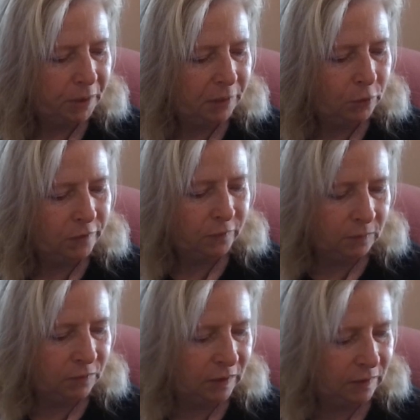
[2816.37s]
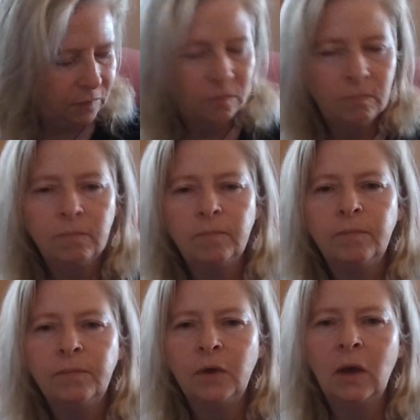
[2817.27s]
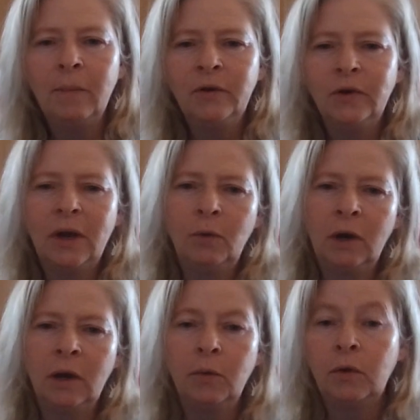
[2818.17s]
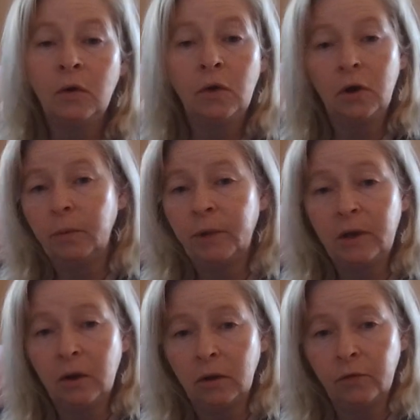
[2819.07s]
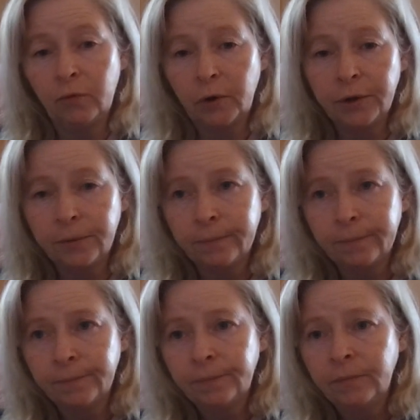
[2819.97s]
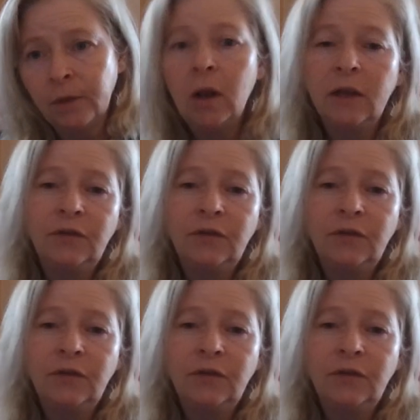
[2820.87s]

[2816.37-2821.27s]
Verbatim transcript: but wisdom says, there'll come a time when I will no longer be calling for you. I'll